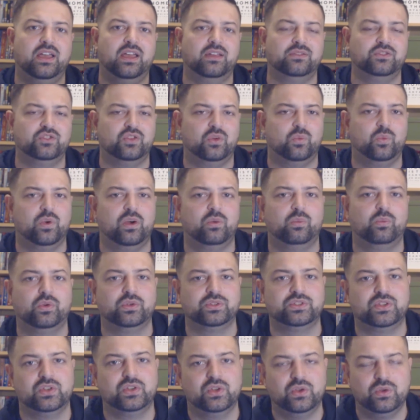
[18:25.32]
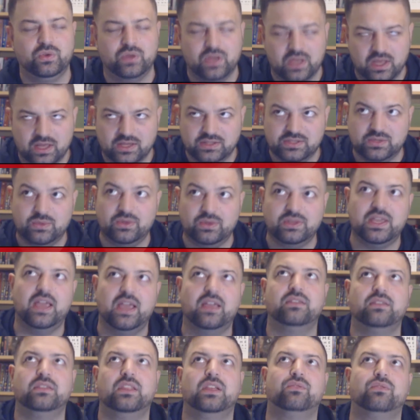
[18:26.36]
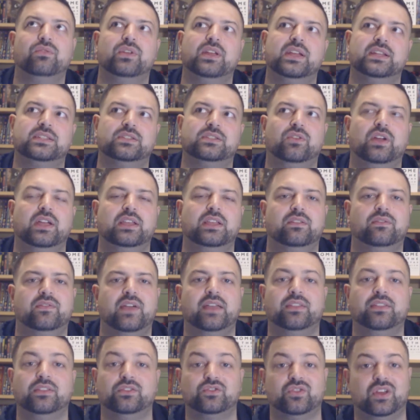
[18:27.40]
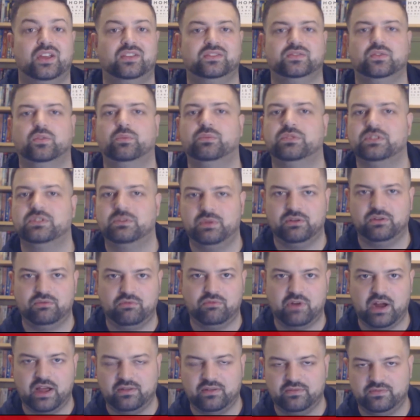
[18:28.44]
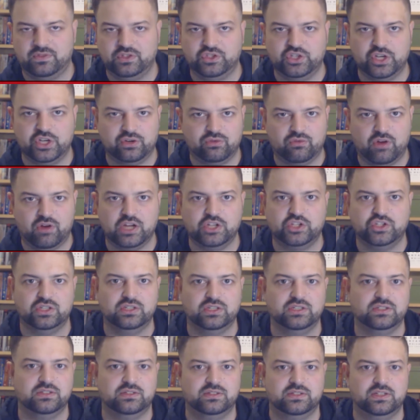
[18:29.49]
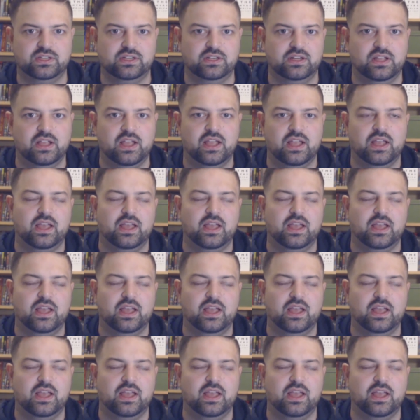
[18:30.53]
during World War II. So again, they're reiterating the fact that Transformers have been around for generations, and